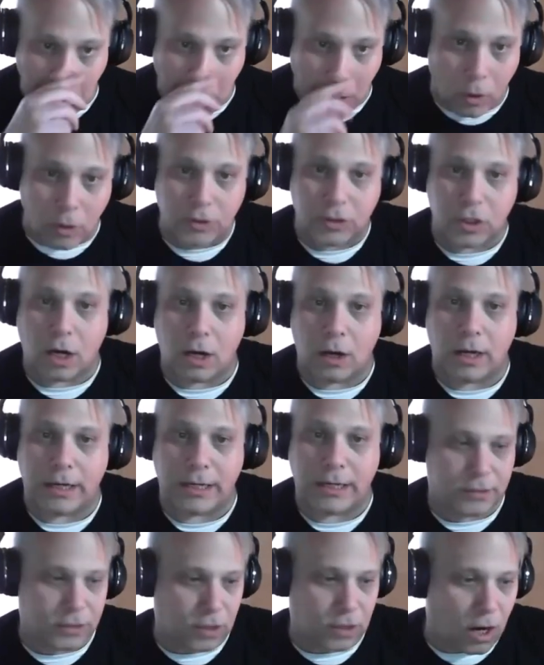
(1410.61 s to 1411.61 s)
who's our
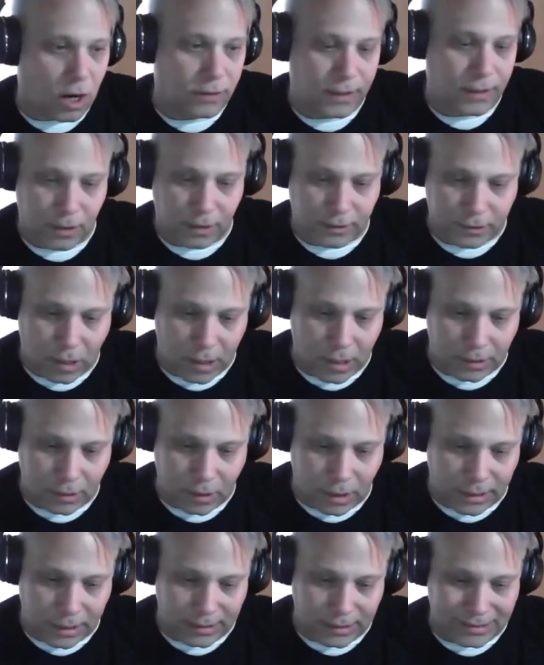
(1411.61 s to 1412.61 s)
audience? Are they our target
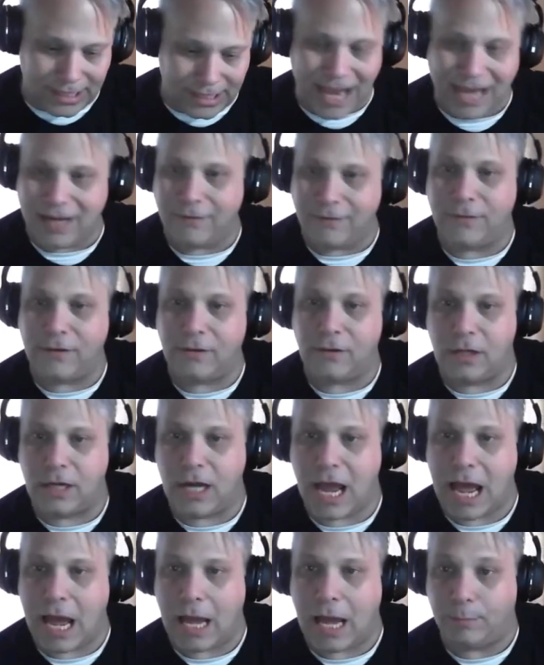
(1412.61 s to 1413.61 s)
audience? And if they're
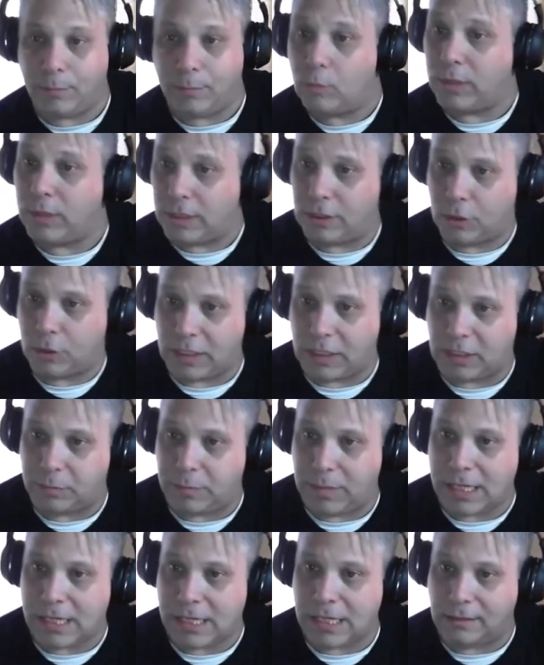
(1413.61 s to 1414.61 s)
not, but we enjoy
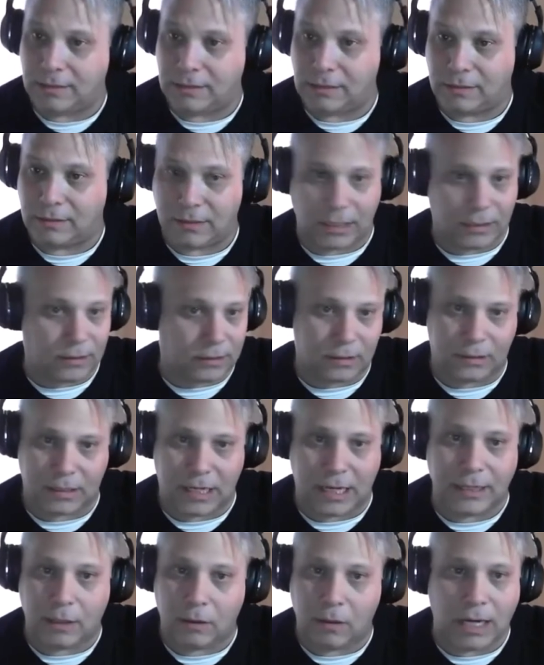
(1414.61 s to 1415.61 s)
speaking at these things, because
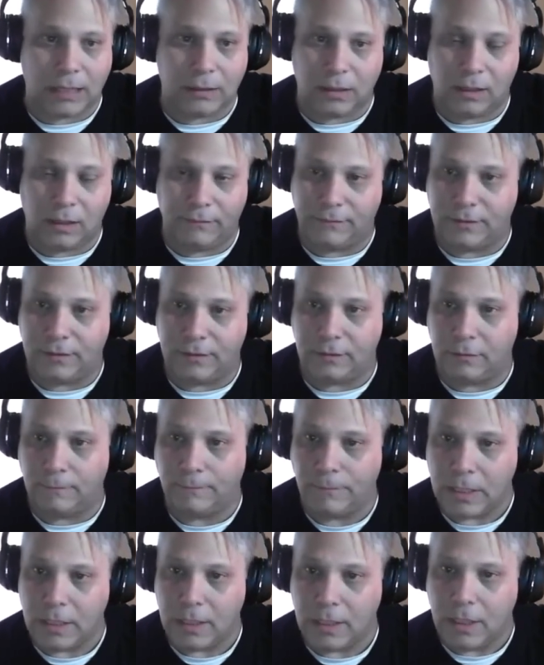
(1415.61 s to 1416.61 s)
I know I love to,
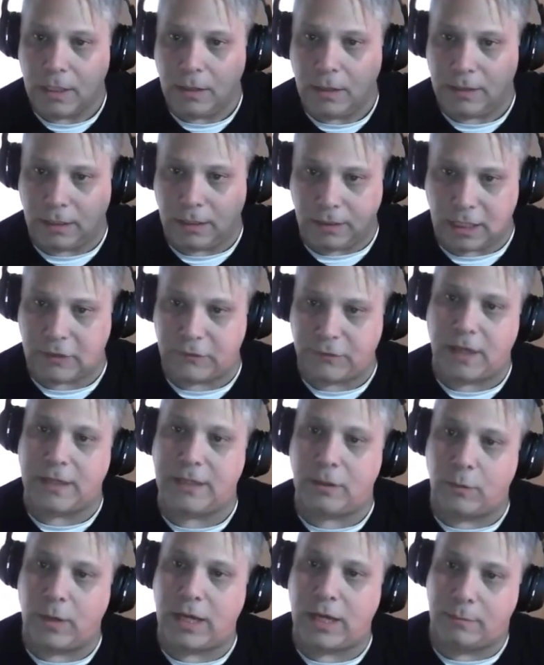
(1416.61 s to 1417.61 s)
then let's find
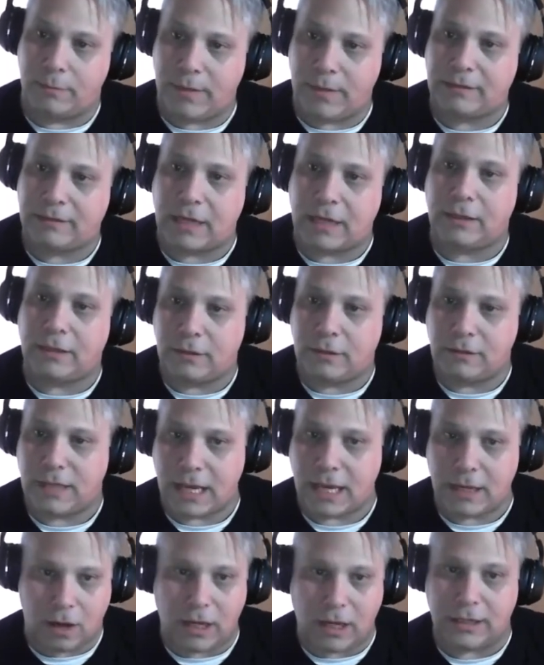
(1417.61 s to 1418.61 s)
a way to make that,
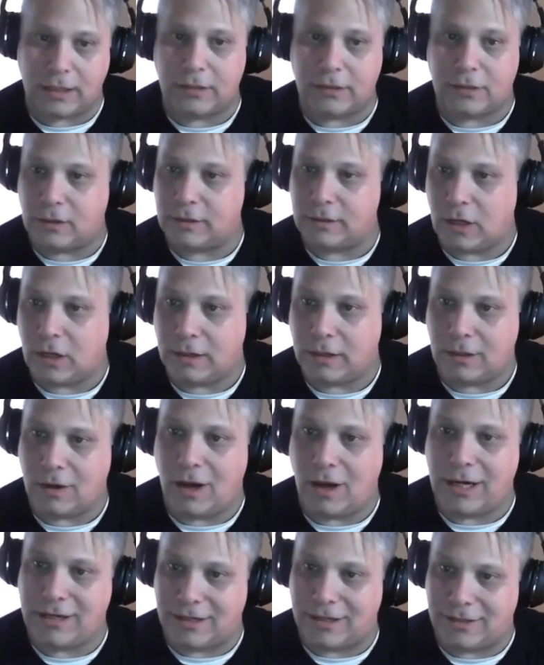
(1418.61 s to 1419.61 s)
that audience our target
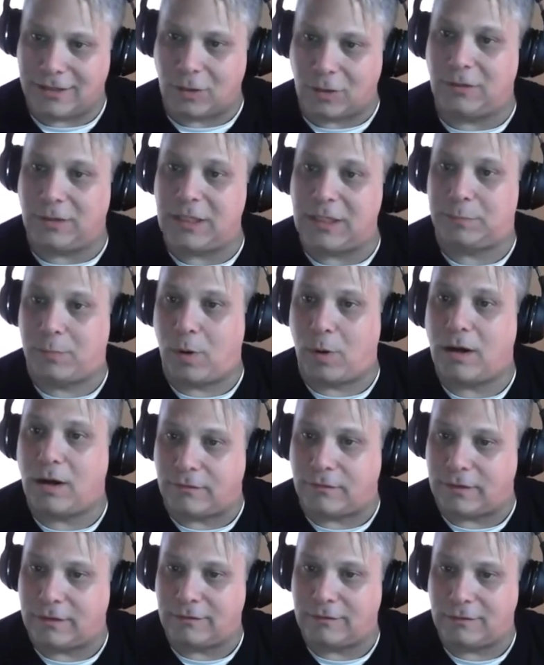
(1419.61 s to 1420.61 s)
audience, or at least part
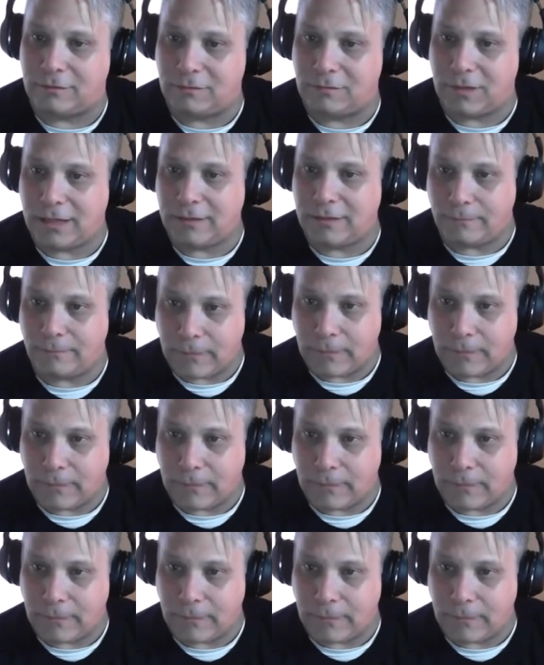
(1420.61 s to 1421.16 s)
of it, right?